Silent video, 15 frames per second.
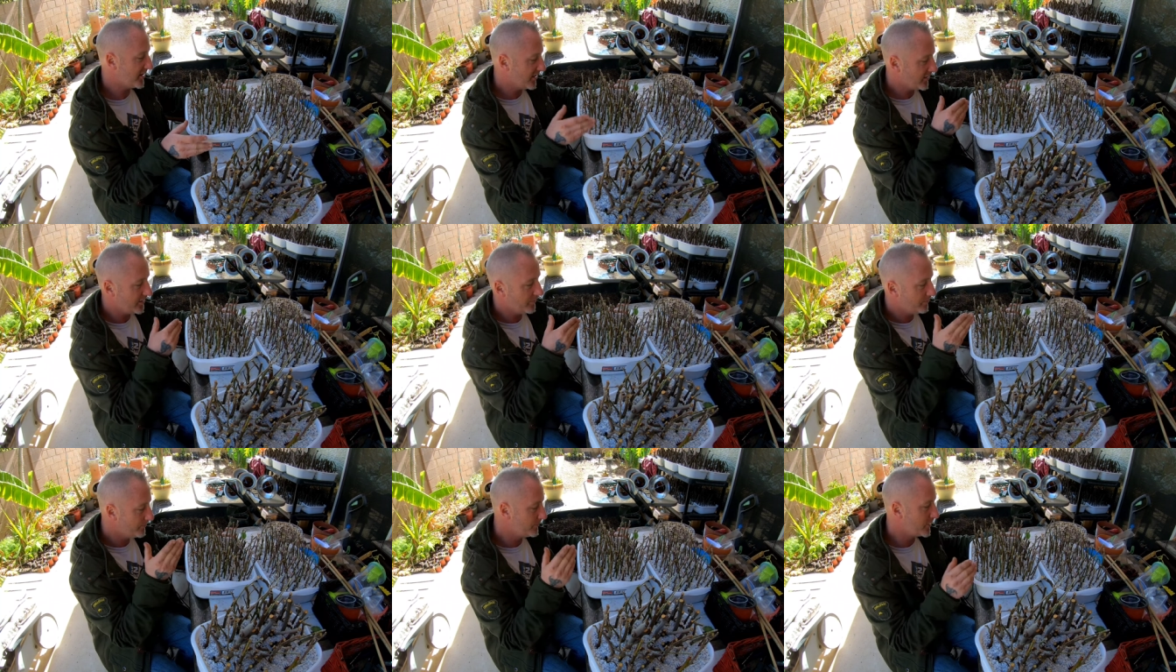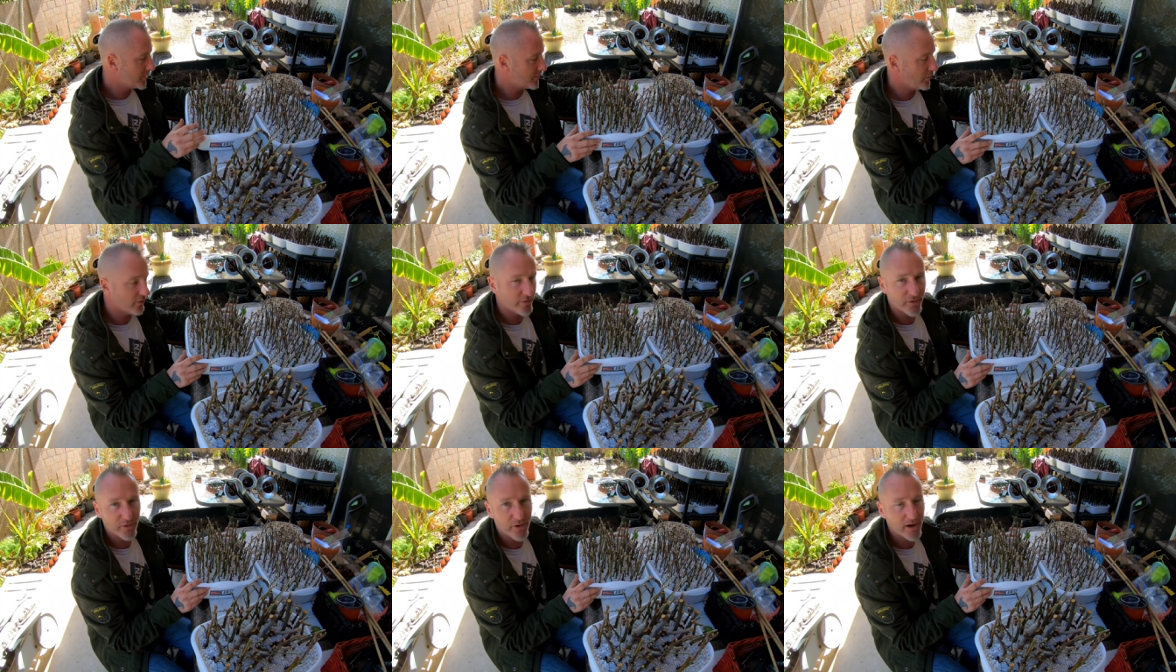instead of just
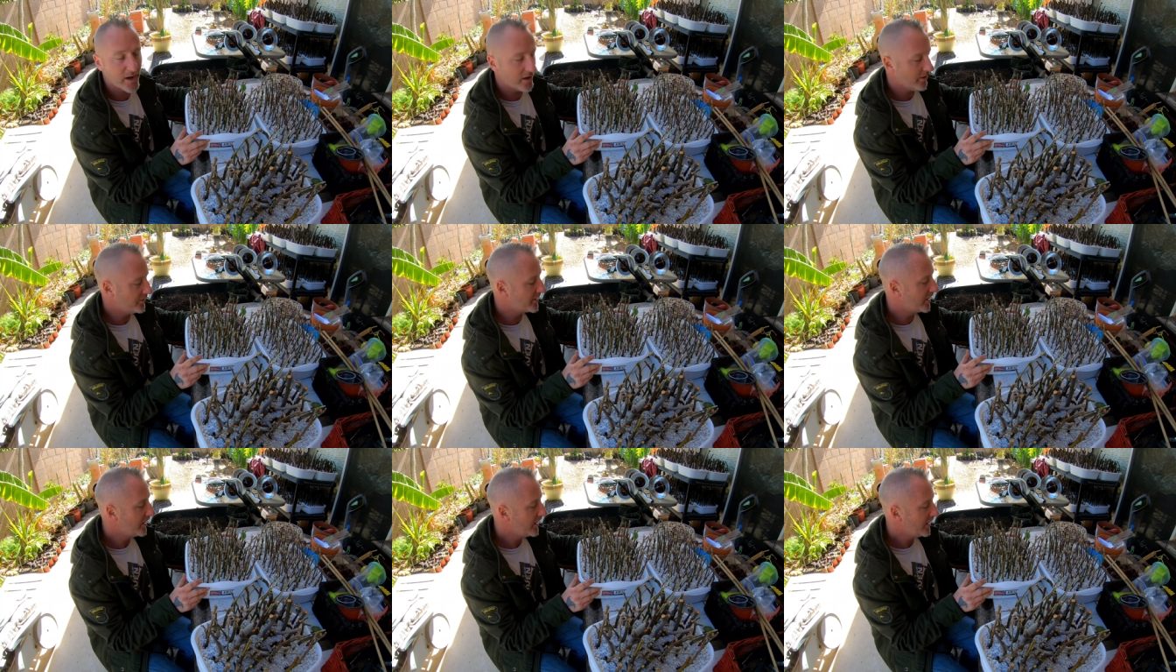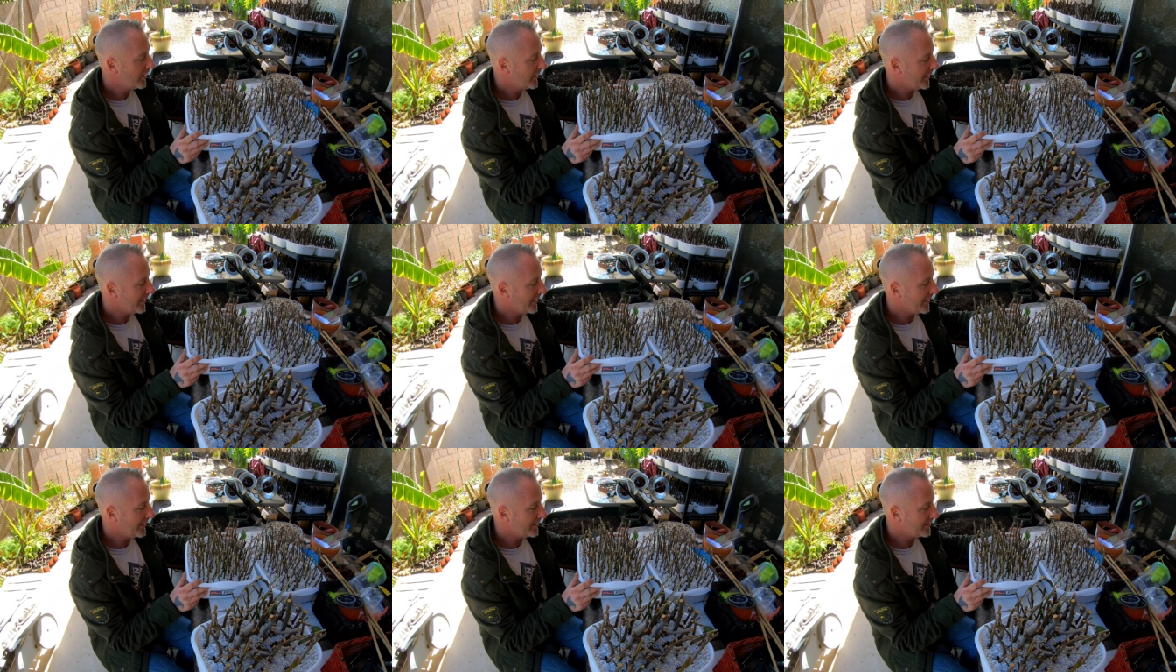moving around.
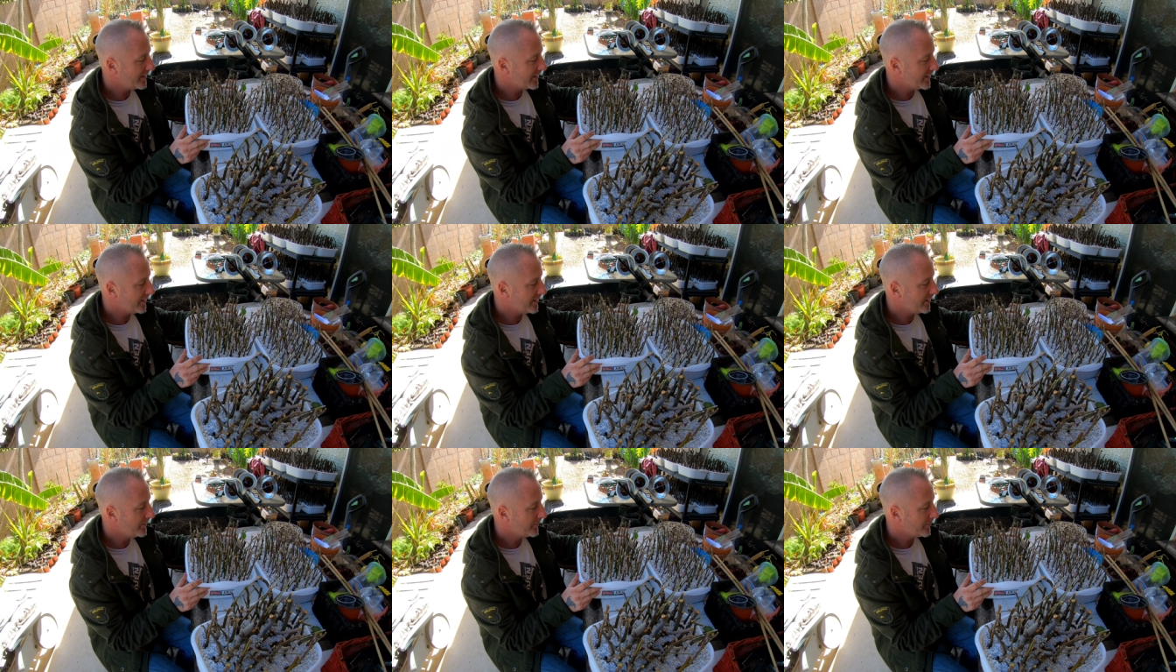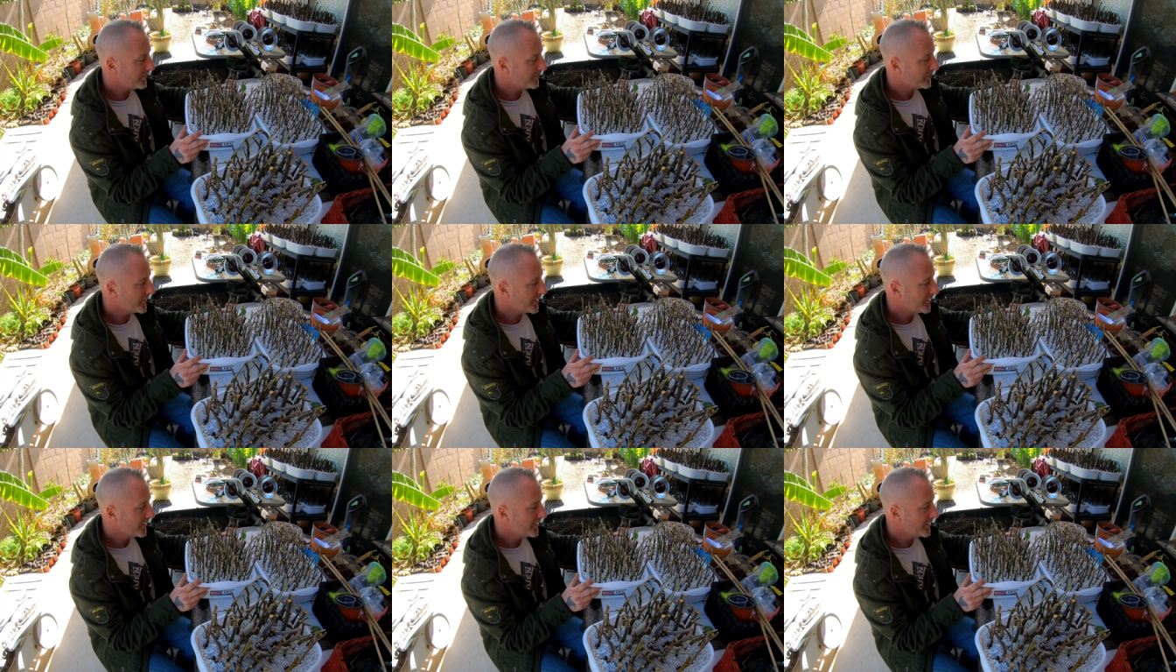And uh,
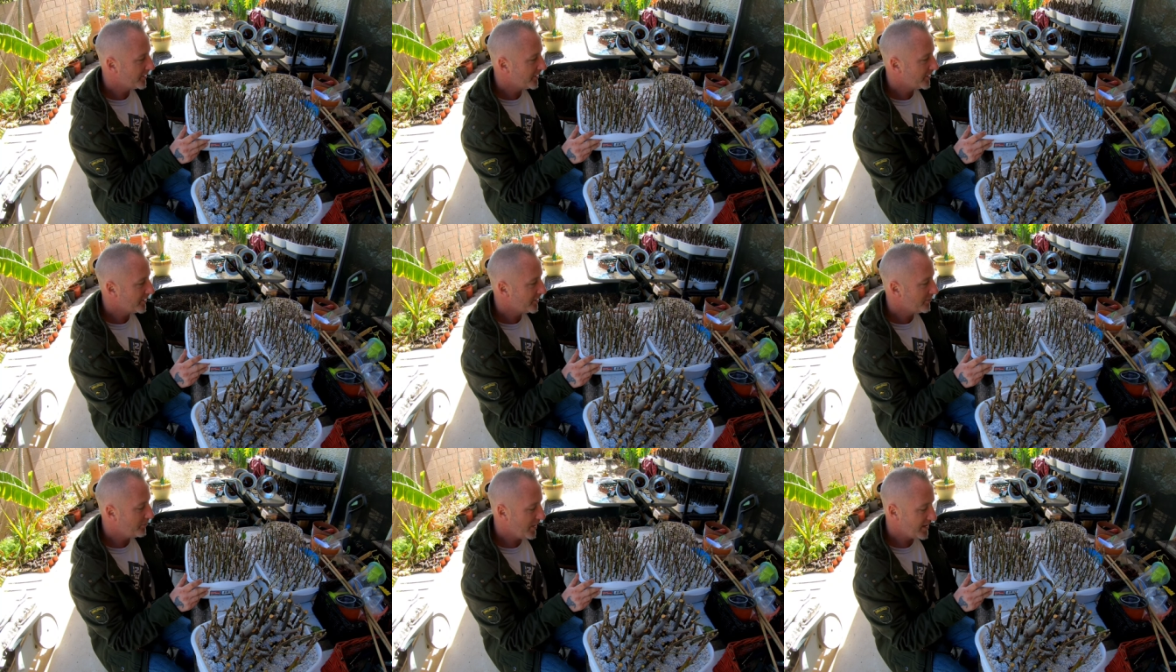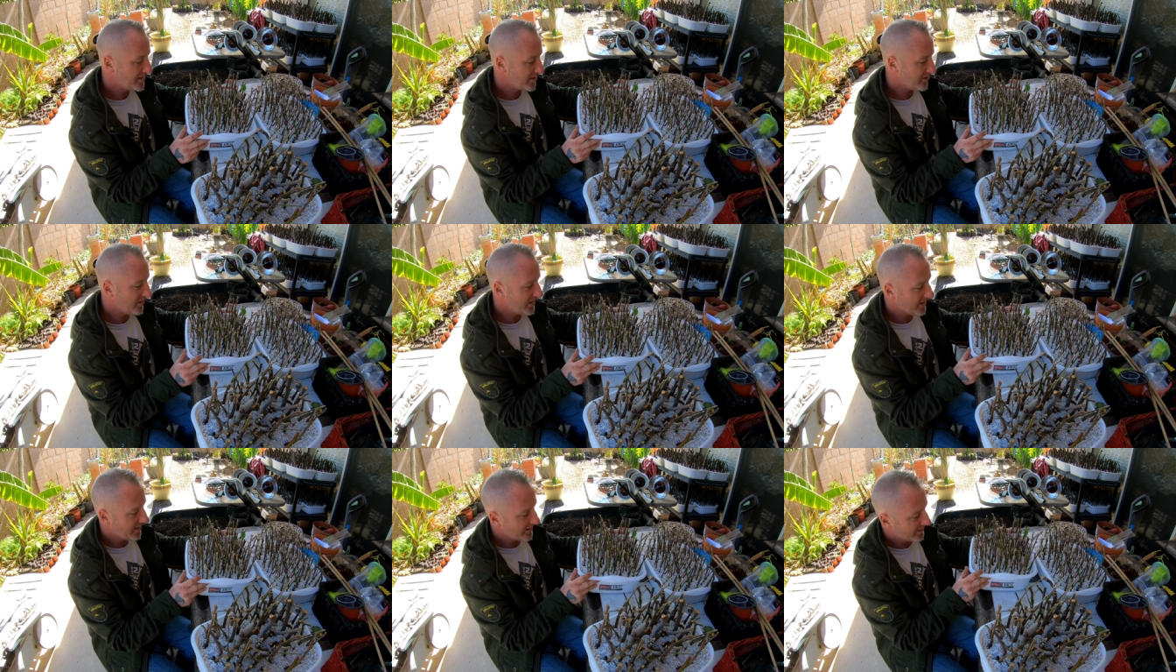
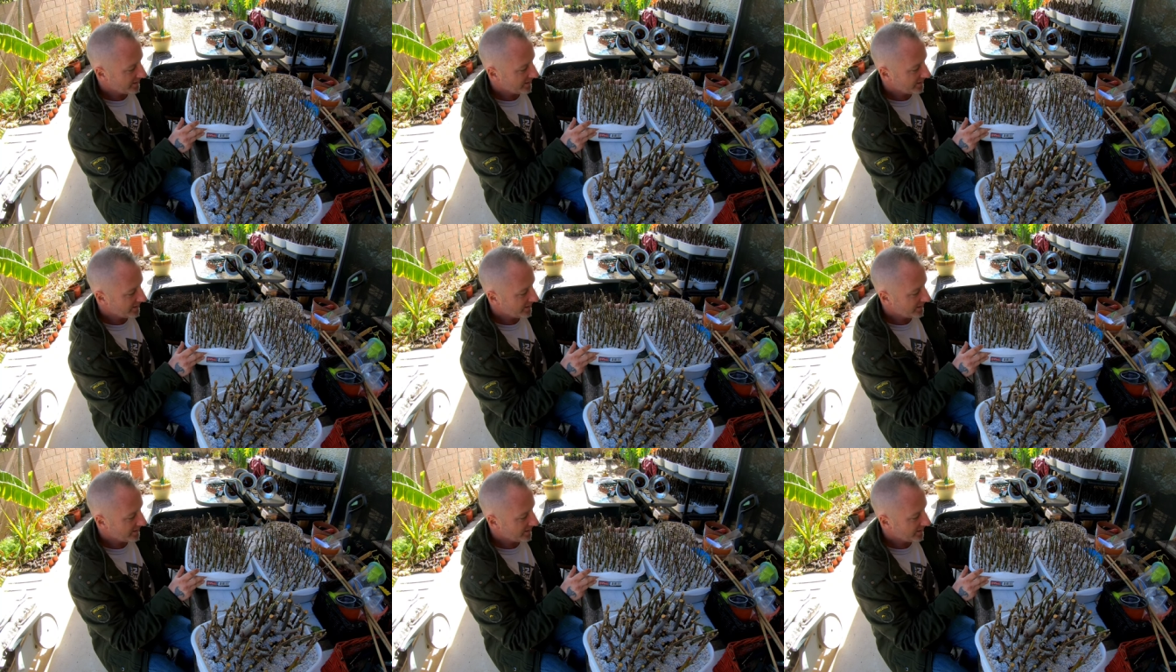basically,